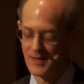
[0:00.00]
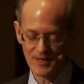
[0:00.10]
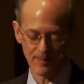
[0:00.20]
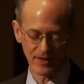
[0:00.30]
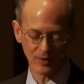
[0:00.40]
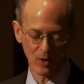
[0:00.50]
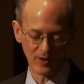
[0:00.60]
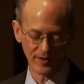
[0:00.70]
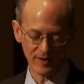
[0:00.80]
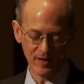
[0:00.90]
Somebody
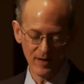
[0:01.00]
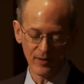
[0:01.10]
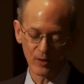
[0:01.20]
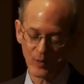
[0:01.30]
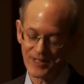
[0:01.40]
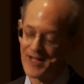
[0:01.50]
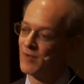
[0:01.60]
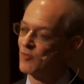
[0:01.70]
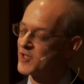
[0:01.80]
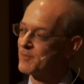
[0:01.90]
called it the
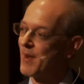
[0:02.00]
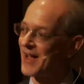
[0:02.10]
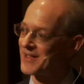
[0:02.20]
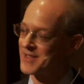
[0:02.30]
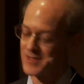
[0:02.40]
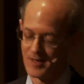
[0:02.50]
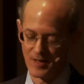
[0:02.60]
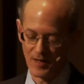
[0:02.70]
creative response